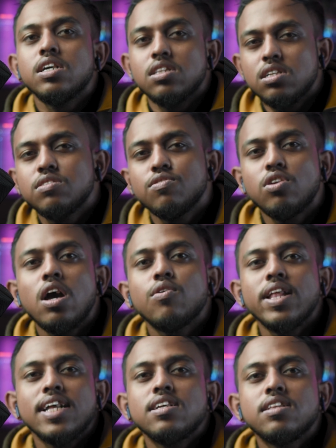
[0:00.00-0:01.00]
In this
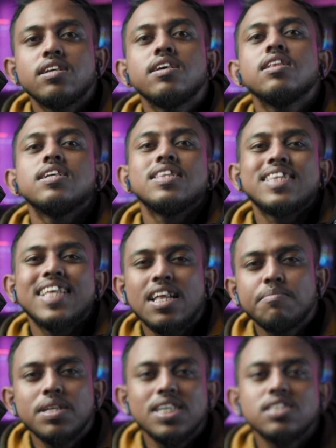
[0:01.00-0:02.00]
video, I will edit the reel in
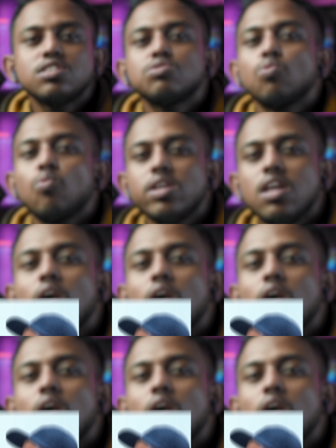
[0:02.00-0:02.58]
10 minutes, 1